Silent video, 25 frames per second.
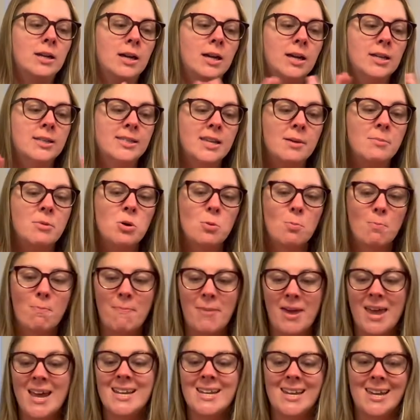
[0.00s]
summer
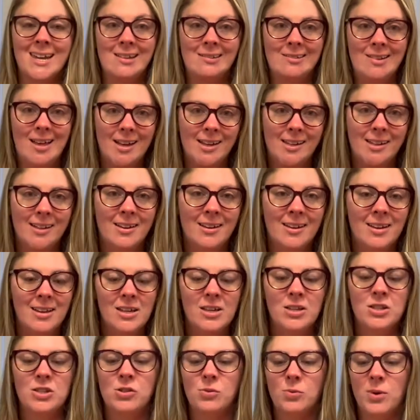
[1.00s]
picnic line.
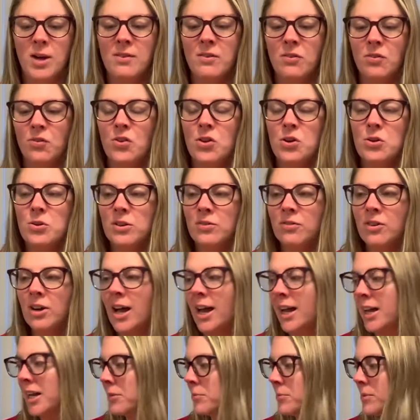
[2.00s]
So we have a few different
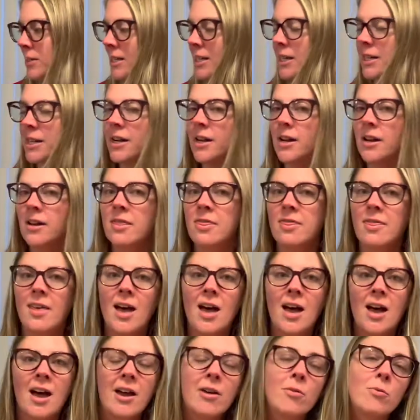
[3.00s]
items here
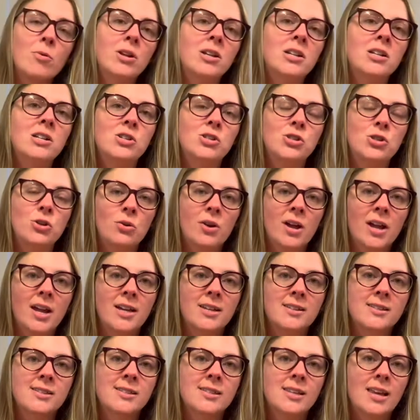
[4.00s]
that I wanted to
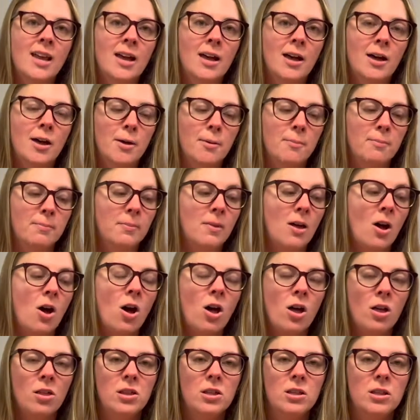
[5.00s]
showcase.
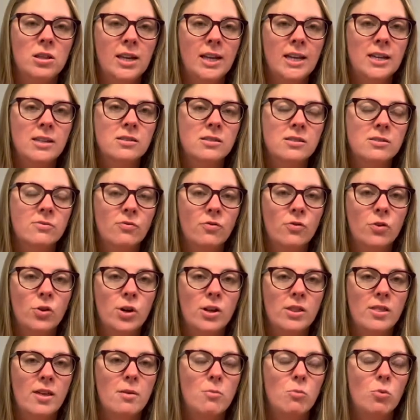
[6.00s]
All the links
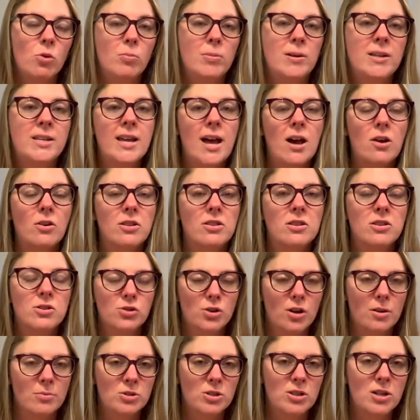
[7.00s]
for them will be down in the
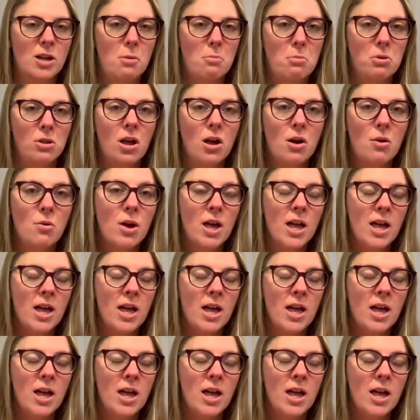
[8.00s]
description down below,